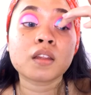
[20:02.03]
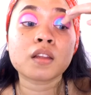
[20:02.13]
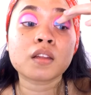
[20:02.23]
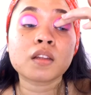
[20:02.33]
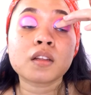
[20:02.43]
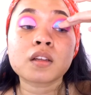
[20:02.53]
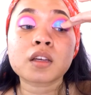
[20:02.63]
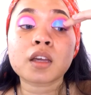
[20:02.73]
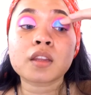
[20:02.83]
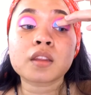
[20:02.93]
Look
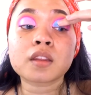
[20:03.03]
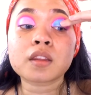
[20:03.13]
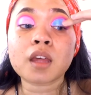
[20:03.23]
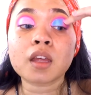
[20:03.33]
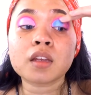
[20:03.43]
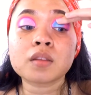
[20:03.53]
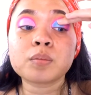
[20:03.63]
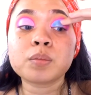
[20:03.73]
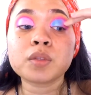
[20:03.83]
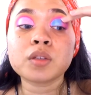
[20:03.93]
at that.
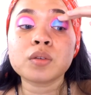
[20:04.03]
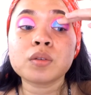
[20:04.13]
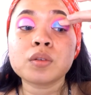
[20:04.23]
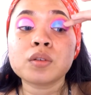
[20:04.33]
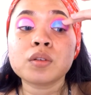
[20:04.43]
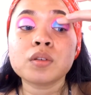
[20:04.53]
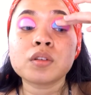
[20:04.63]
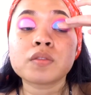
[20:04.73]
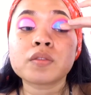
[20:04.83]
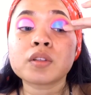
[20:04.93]

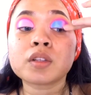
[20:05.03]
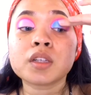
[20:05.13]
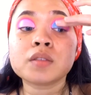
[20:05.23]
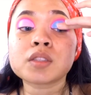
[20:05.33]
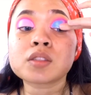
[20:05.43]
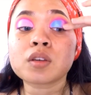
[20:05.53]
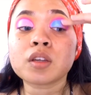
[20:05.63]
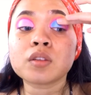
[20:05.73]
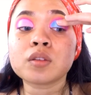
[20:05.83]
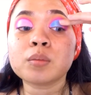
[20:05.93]
Beautiful. I'm just
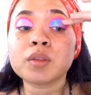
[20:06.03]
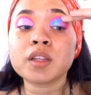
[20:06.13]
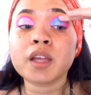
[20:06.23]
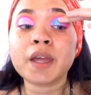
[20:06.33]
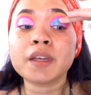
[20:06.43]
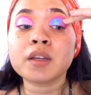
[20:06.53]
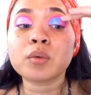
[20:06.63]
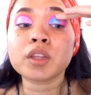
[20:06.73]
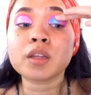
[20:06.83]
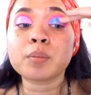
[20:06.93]
going to blend it
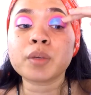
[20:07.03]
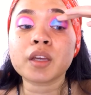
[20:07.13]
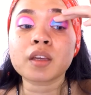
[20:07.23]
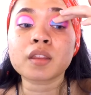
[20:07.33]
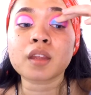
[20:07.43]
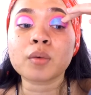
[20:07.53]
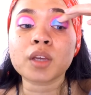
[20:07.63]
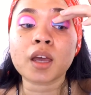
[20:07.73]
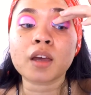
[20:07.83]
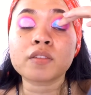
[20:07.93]
with the pink that
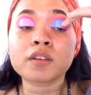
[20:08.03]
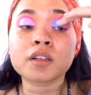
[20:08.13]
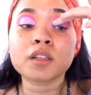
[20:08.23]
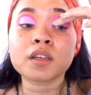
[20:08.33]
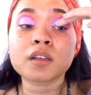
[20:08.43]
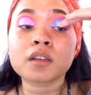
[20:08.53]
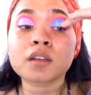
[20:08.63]
we have earlier.